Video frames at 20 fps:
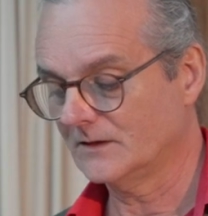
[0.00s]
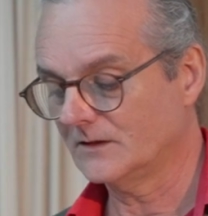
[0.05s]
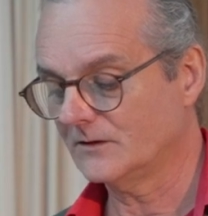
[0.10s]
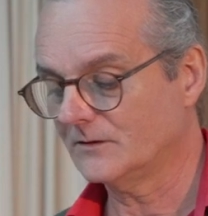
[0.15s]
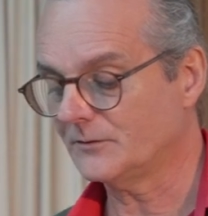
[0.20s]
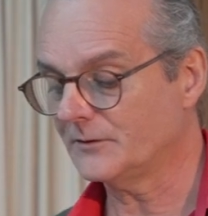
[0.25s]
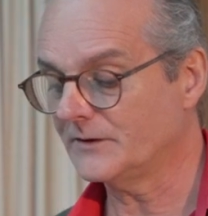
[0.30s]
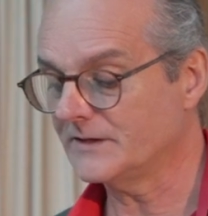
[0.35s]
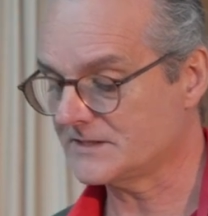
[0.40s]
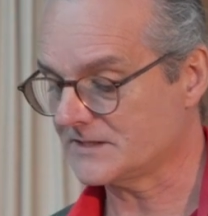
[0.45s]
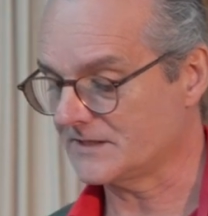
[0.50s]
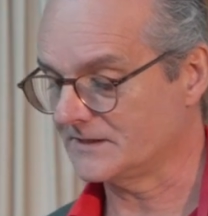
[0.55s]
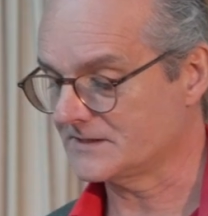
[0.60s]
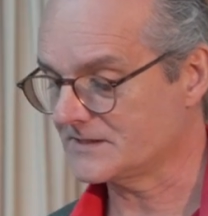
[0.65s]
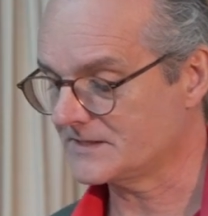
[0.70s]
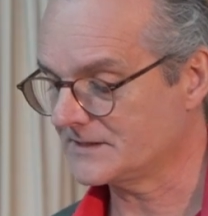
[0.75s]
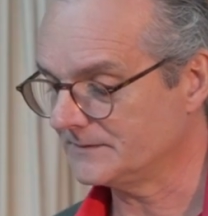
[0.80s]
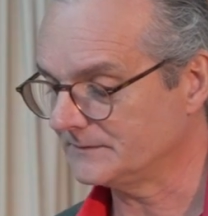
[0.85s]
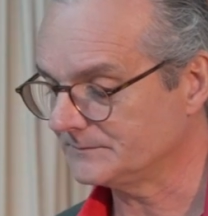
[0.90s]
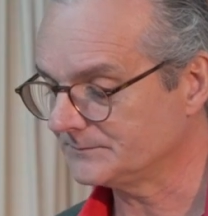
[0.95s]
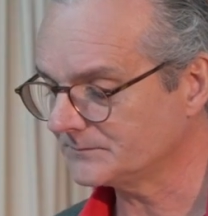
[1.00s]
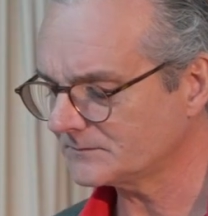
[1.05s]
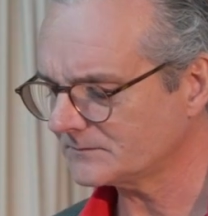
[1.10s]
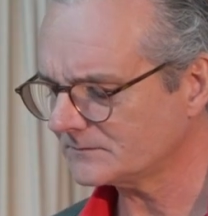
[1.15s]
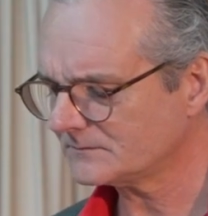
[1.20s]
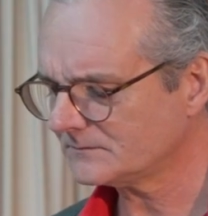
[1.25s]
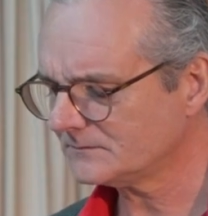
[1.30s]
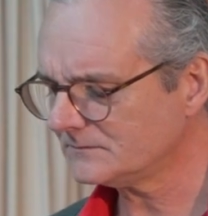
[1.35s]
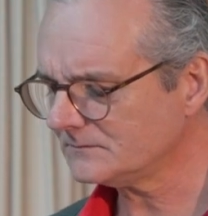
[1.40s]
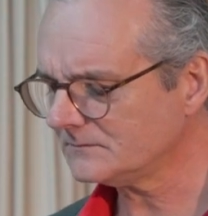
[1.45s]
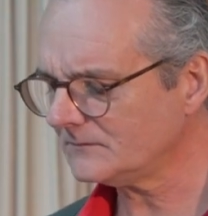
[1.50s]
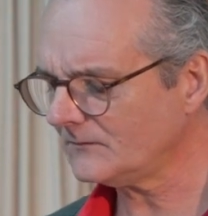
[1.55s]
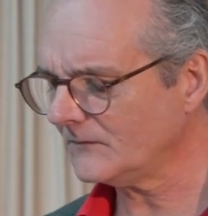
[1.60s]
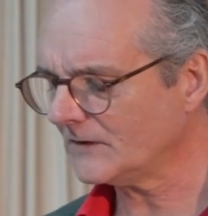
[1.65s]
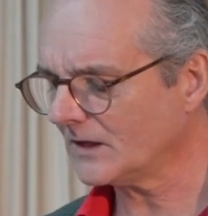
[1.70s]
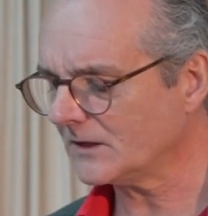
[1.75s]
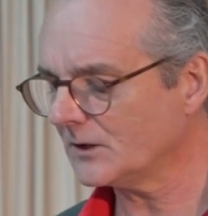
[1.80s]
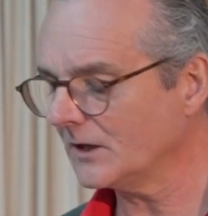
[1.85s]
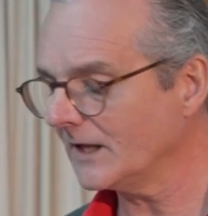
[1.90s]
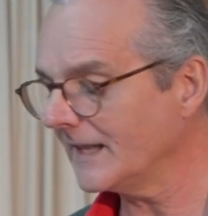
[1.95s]
For instance,
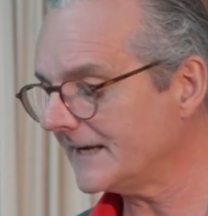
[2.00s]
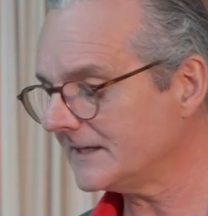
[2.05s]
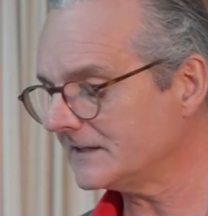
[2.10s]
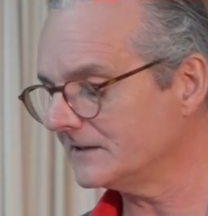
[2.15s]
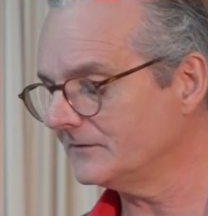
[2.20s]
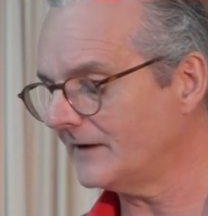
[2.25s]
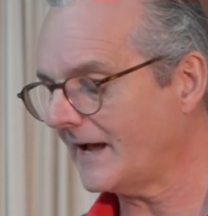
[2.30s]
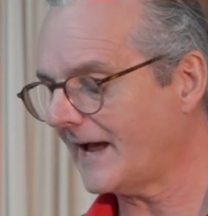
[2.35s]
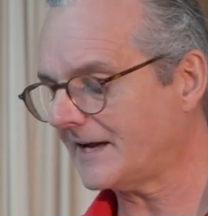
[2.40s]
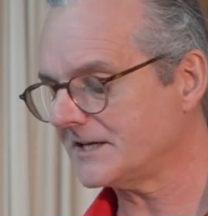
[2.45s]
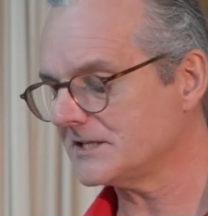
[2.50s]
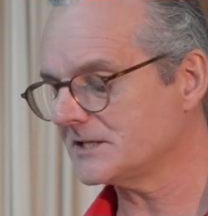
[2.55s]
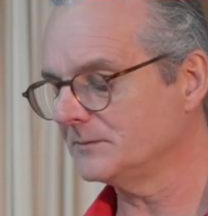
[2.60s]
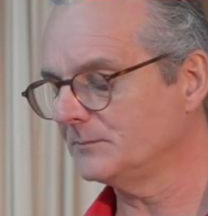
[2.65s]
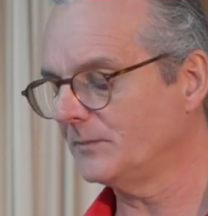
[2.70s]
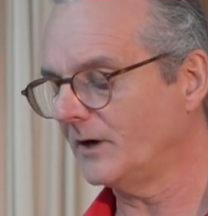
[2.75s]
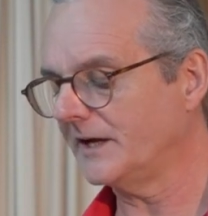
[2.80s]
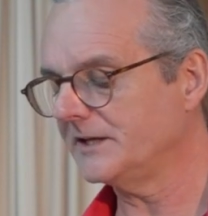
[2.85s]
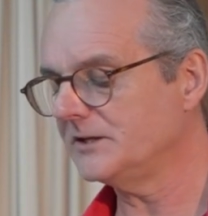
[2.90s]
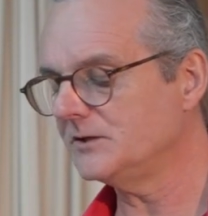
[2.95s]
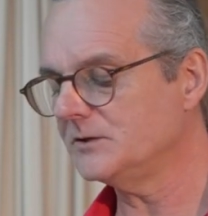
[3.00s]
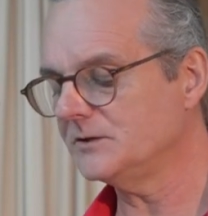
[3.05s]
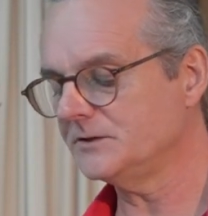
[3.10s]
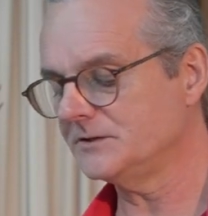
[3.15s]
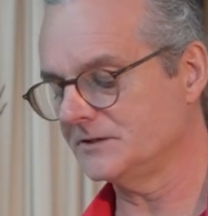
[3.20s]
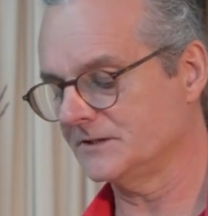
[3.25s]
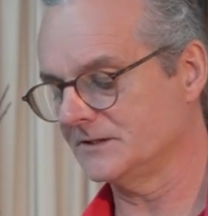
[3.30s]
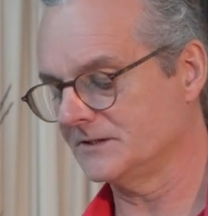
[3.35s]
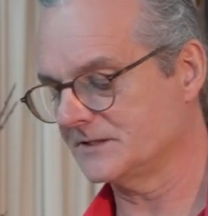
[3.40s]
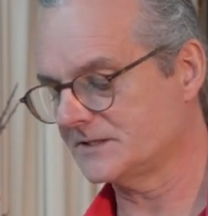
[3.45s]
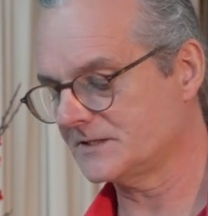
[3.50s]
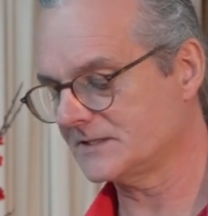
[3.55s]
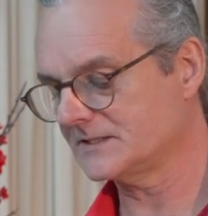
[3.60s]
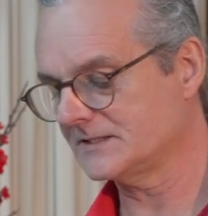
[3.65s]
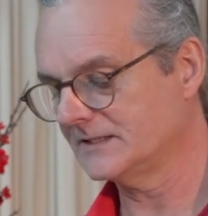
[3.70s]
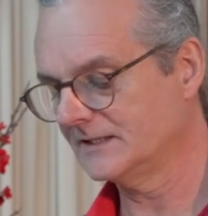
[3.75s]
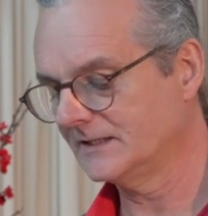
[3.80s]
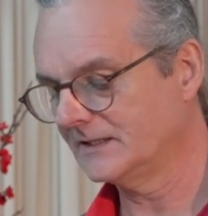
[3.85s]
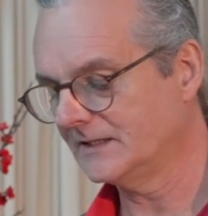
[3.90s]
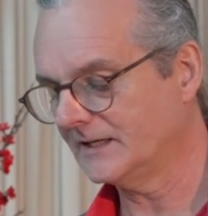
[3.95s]
collective action by
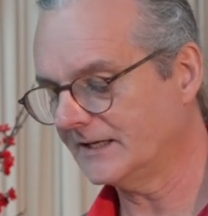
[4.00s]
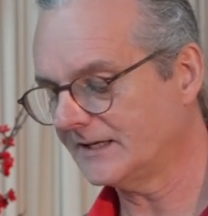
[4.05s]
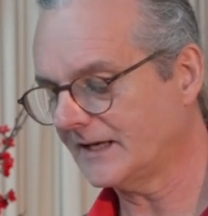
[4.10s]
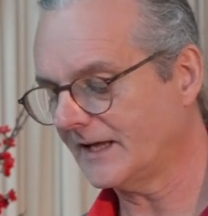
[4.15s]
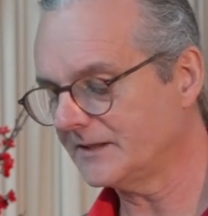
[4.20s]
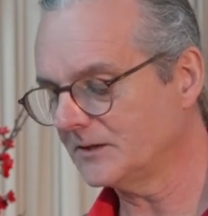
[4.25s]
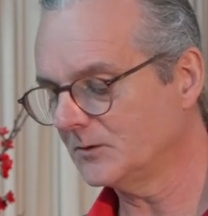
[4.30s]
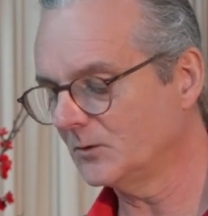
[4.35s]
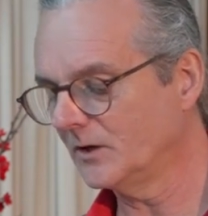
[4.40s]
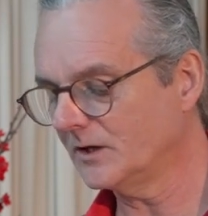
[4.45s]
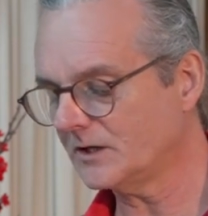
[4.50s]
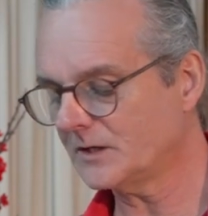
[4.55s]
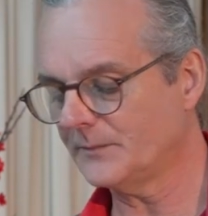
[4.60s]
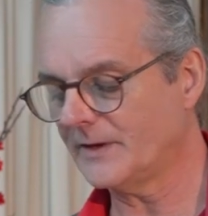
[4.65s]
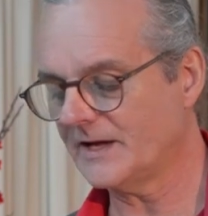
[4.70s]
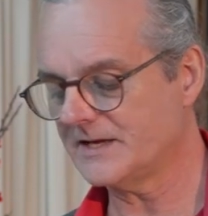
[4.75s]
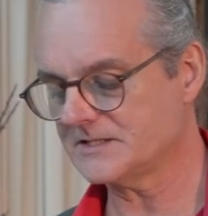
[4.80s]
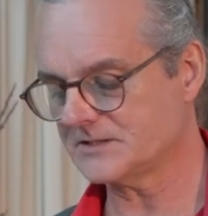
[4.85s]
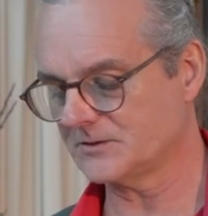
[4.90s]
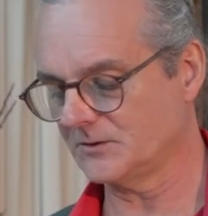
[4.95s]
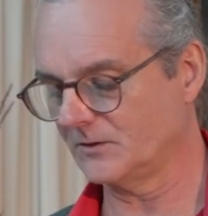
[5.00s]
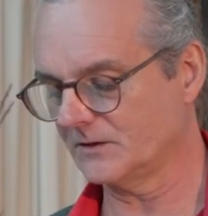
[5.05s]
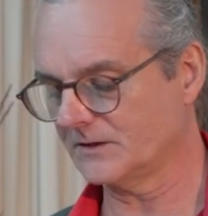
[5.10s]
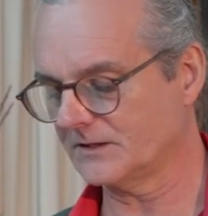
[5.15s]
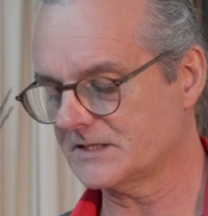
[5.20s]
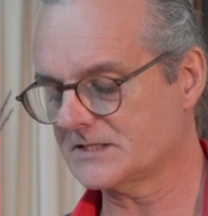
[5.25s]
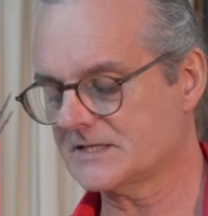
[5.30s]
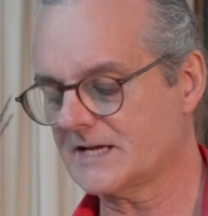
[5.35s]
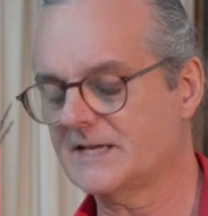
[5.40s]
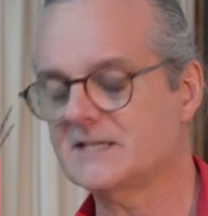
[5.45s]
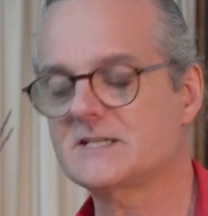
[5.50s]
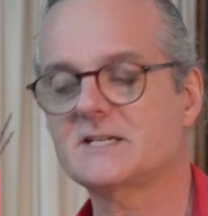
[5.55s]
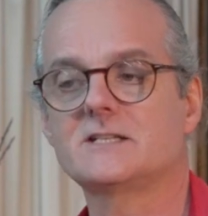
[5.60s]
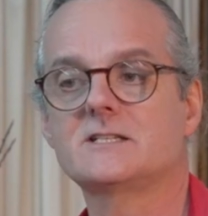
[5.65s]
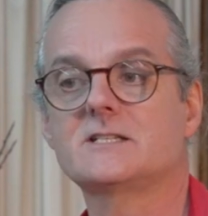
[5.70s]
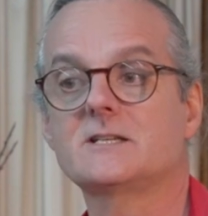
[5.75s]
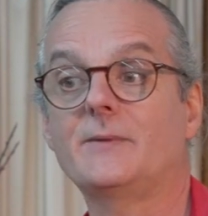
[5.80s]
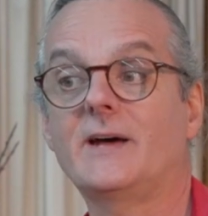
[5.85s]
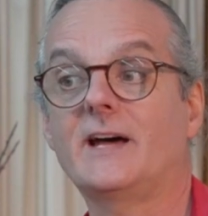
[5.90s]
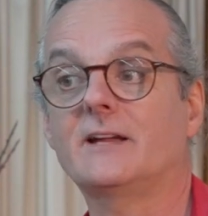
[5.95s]
unions and other worker-based
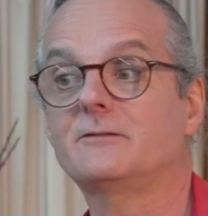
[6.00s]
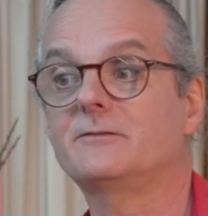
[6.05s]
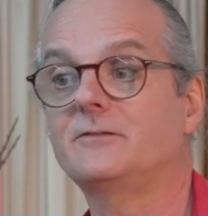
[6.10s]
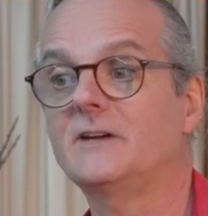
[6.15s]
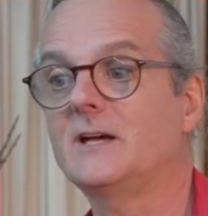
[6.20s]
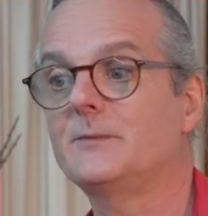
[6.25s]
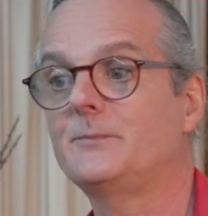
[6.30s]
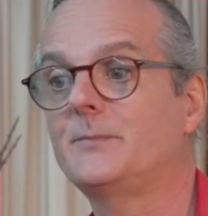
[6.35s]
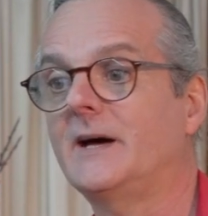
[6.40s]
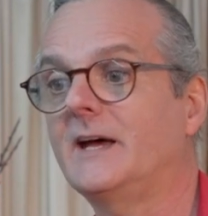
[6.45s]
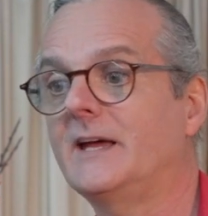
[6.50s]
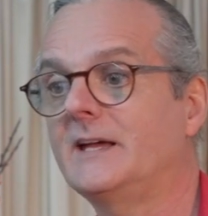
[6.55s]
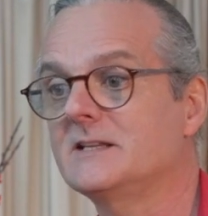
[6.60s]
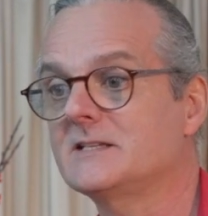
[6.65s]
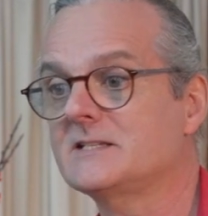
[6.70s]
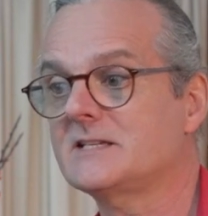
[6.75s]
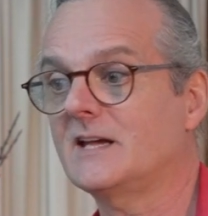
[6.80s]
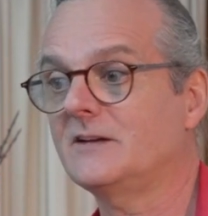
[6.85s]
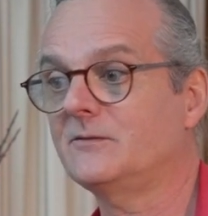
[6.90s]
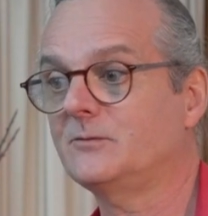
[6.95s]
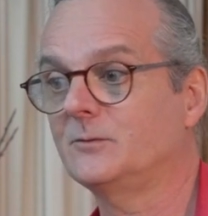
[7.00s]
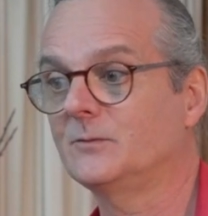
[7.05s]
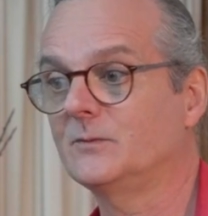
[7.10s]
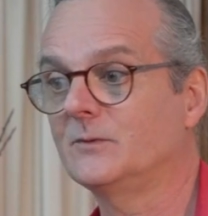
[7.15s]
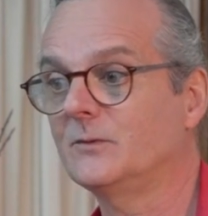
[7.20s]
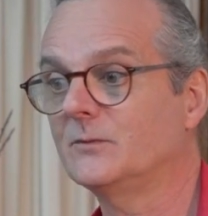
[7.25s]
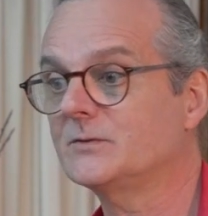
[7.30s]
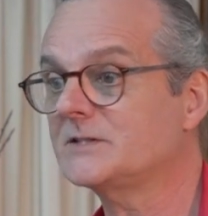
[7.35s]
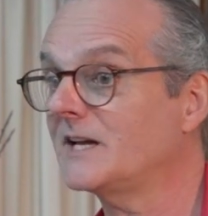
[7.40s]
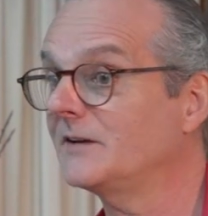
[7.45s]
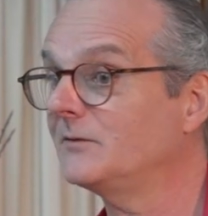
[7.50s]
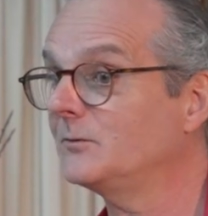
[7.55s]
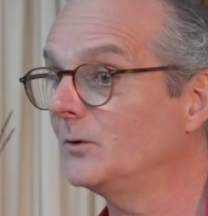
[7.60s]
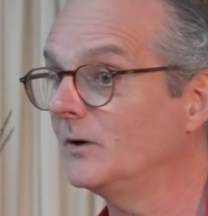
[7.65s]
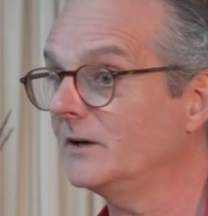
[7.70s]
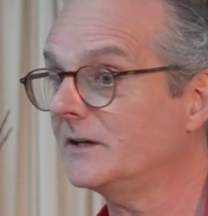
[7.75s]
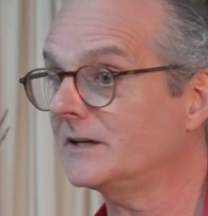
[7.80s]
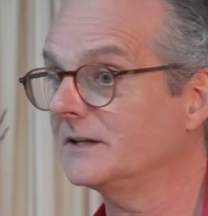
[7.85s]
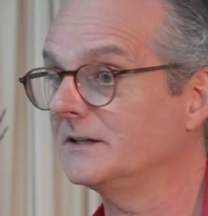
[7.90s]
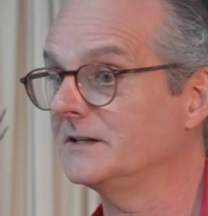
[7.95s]
organisations about fair pay and safe
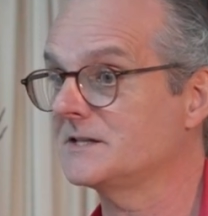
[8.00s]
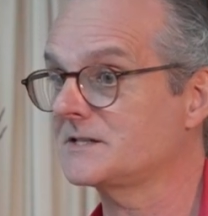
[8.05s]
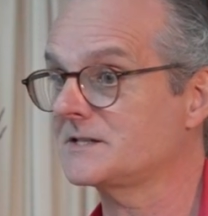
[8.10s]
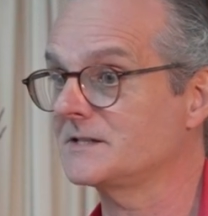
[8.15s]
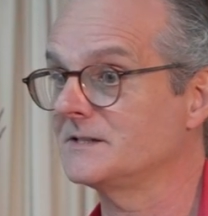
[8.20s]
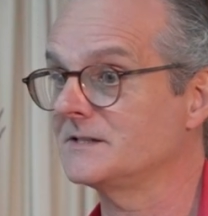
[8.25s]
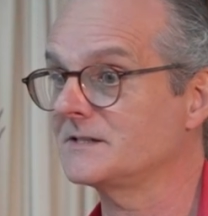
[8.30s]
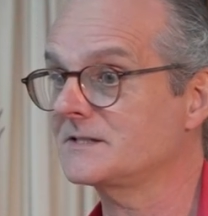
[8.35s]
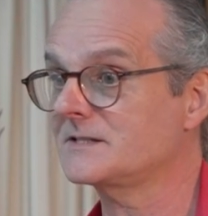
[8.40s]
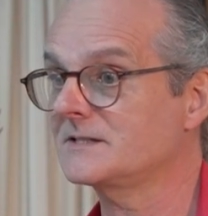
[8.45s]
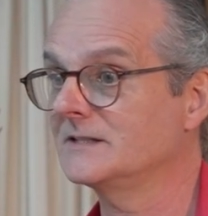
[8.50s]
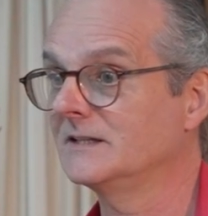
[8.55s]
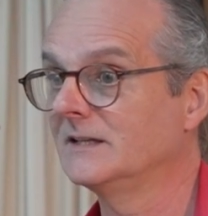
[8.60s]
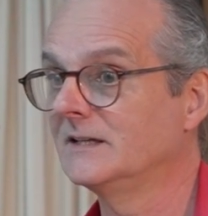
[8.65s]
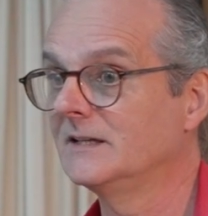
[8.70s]
work conditions.